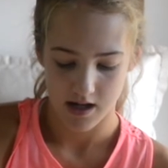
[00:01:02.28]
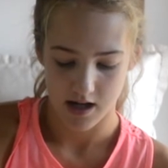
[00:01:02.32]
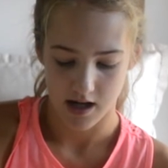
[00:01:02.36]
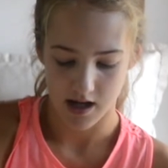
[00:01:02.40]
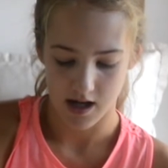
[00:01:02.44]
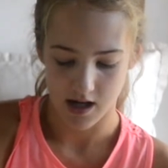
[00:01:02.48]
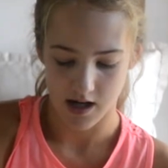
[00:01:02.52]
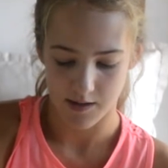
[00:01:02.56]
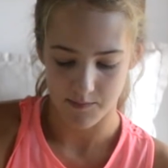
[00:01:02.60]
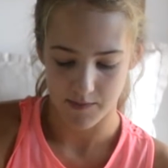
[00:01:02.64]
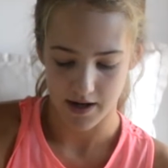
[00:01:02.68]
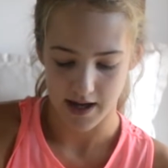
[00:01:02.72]

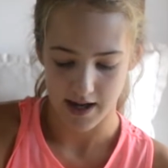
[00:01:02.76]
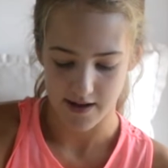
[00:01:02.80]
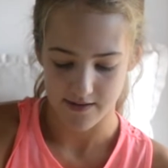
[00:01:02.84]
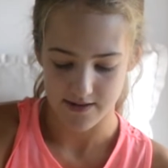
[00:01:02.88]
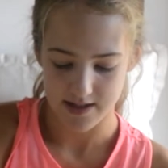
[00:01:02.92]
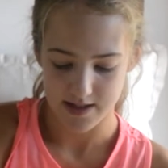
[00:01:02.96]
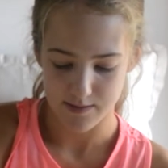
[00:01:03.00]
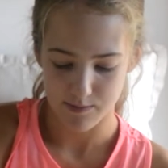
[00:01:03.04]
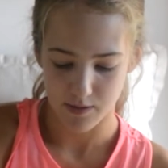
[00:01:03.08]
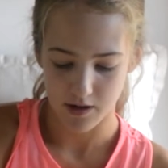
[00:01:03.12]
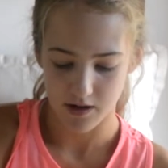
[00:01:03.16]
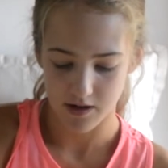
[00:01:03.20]
I have
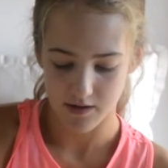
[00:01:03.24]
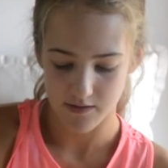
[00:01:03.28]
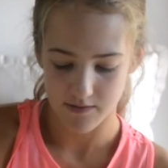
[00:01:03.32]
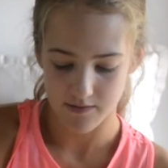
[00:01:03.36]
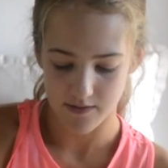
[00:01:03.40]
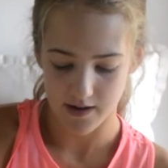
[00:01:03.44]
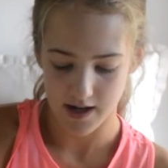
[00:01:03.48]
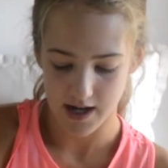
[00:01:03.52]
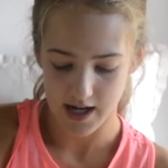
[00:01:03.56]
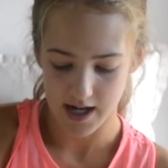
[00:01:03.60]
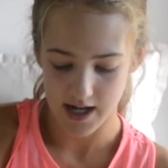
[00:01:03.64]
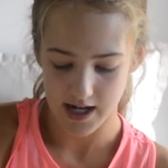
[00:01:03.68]

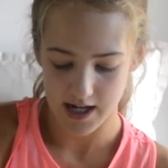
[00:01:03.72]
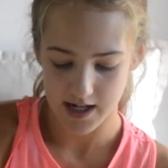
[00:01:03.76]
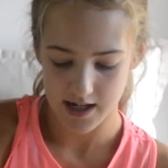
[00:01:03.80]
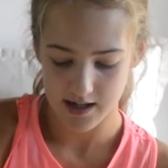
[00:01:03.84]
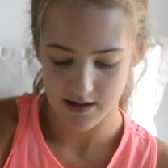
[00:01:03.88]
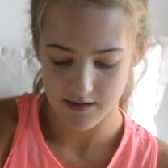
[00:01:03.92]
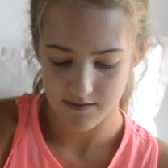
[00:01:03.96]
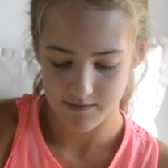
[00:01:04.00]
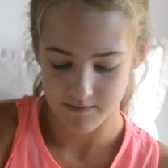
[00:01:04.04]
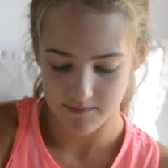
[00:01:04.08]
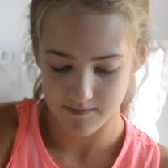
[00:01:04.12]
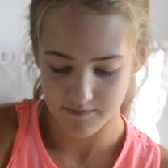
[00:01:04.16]
Spotify.
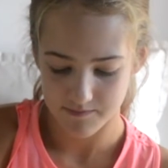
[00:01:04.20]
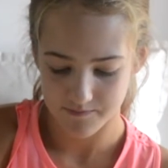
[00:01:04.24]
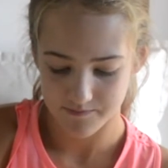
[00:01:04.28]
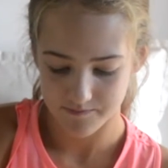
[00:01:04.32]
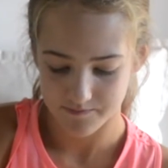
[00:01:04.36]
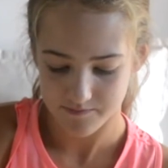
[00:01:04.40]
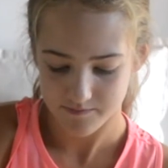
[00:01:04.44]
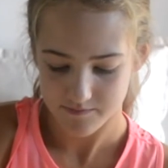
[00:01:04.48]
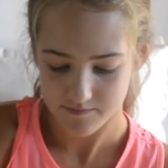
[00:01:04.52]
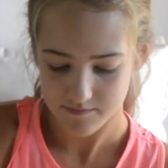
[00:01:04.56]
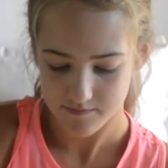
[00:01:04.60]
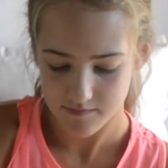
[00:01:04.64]

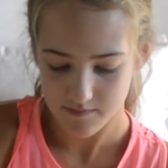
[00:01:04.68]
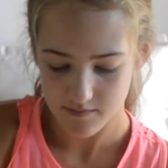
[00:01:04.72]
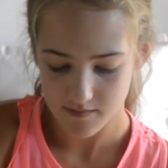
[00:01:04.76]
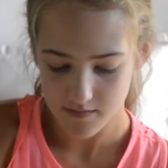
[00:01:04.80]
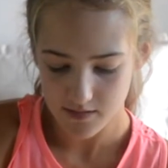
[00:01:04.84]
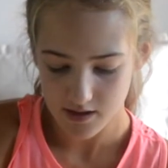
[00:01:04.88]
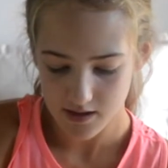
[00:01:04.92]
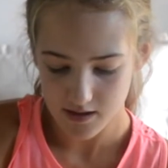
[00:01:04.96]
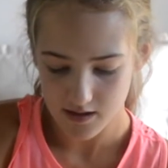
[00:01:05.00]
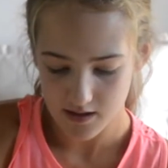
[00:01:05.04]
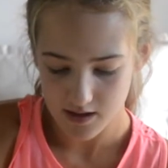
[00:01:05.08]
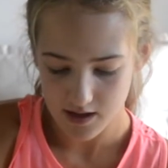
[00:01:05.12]

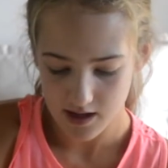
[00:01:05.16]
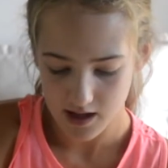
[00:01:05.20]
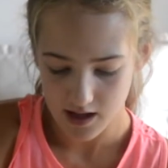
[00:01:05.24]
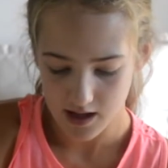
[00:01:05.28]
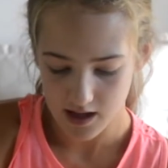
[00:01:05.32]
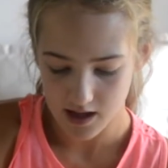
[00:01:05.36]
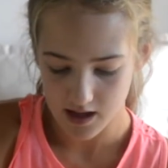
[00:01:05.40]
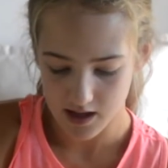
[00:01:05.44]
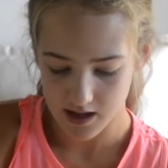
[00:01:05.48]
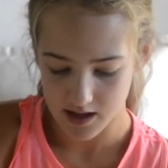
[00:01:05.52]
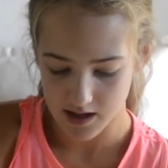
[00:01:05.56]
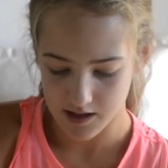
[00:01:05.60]

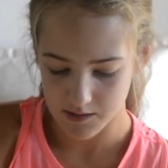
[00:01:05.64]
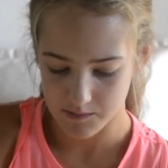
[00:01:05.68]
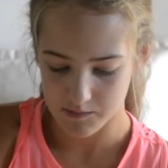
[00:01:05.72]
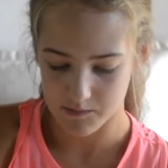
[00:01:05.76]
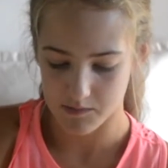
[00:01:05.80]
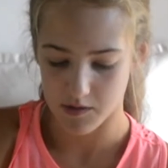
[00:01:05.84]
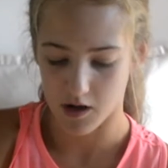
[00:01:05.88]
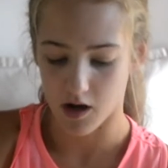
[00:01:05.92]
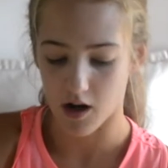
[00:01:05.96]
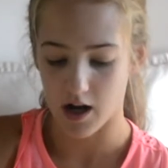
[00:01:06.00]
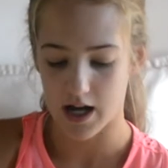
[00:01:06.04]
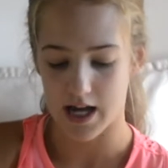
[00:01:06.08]

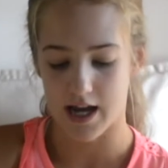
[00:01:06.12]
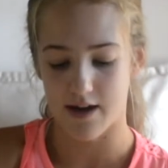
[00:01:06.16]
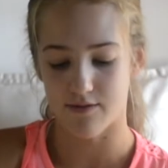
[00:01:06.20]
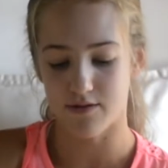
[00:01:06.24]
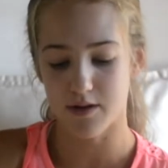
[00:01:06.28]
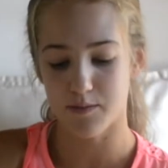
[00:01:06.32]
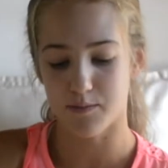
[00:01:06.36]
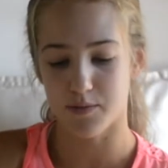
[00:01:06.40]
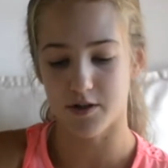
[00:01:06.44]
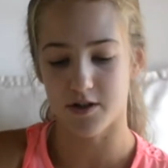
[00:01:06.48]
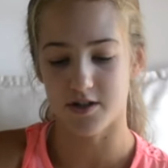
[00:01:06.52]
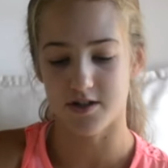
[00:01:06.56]
Oh, I have
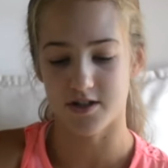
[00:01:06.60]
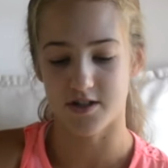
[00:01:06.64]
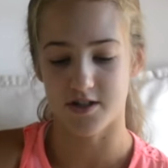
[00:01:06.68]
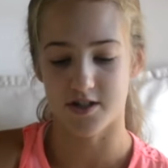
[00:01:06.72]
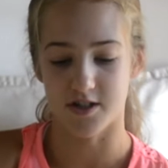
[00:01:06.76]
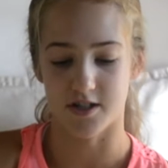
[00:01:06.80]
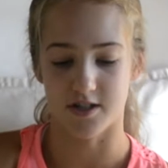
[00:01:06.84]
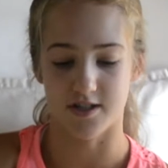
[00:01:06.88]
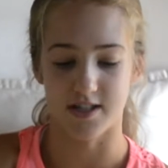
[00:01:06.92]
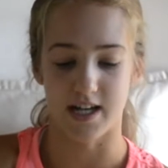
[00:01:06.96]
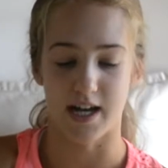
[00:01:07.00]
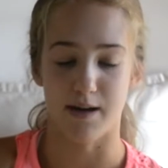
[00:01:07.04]
the Boost
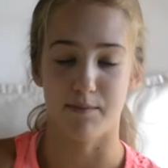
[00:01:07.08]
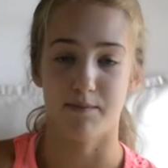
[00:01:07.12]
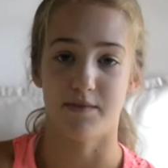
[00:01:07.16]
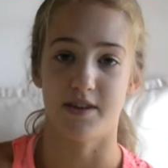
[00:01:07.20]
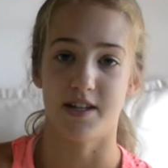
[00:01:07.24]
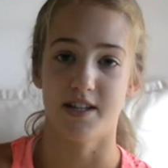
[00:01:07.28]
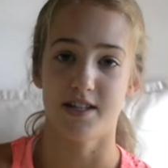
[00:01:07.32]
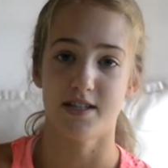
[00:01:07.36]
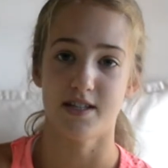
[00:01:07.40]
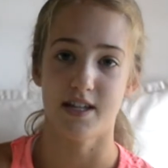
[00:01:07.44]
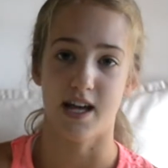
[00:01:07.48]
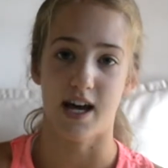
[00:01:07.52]
Juice app.
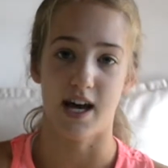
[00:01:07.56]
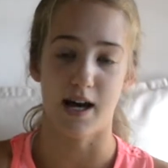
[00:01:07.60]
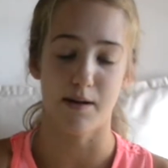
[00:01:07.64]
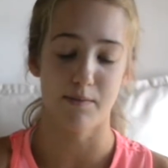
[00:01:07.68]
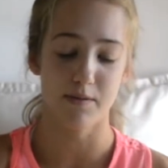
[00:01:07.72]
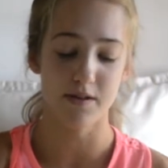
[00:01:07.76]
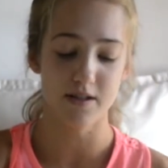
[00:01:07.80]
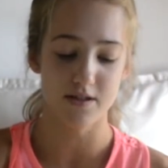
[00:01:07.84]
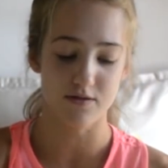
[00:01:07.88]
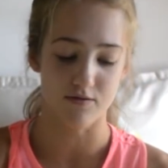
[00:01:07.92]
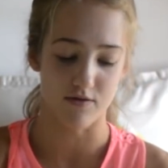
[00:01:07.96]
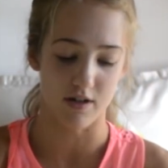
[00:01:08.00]
This app
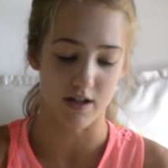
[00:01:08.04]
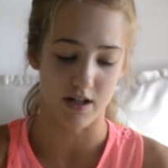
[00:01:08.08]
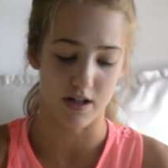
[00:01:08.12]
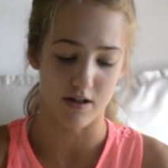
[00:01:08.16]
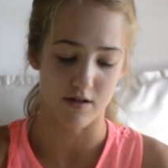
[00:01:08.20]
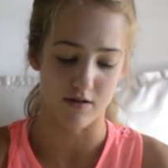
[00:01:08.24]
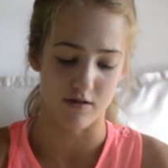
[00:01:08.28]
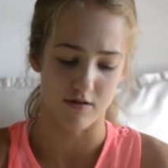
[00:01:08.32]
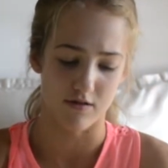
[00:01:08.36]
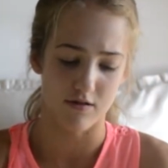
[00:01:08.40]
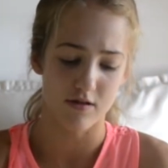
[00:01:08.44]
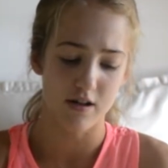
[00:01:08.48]
is really
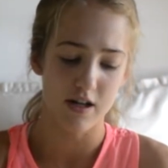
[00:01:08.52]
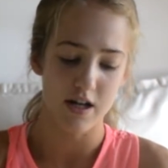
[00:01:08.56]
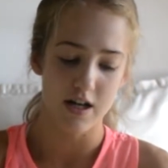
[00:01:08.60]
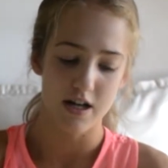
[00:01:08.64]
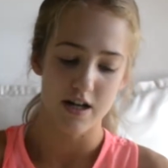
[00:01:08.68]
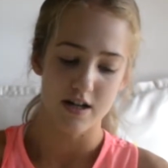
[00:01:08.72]
cool.